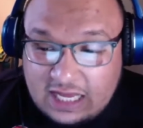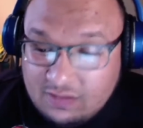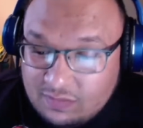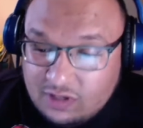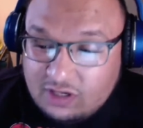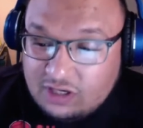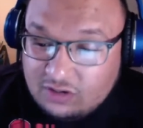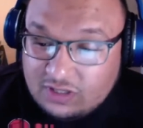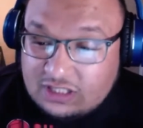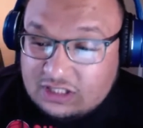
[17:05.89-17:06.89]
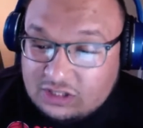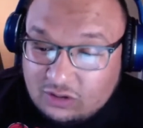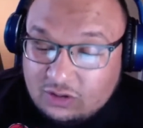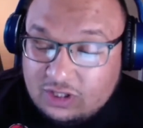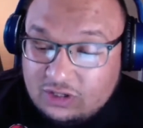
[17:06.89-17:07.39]
million units
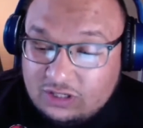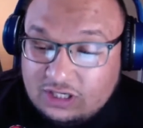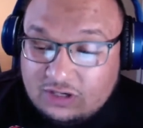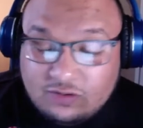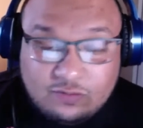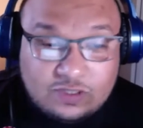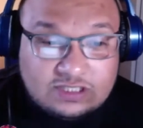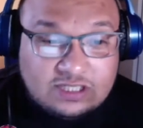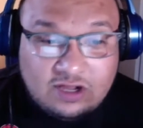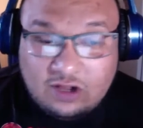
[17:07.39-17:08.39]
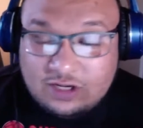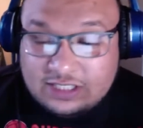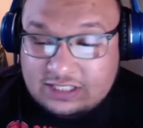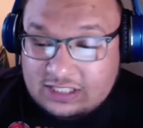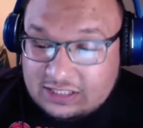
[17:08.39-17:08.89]
sold, once the holiday
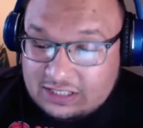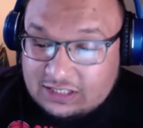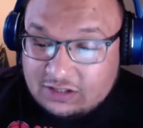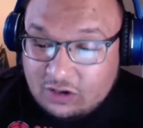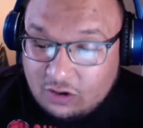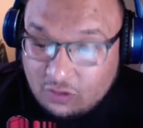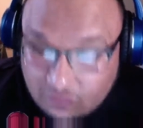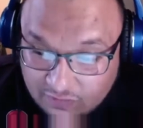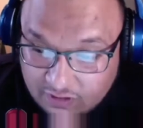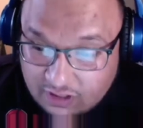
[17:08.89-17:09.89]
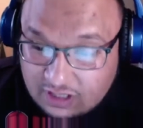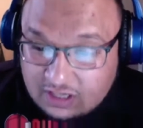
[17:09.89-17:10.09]
season is over.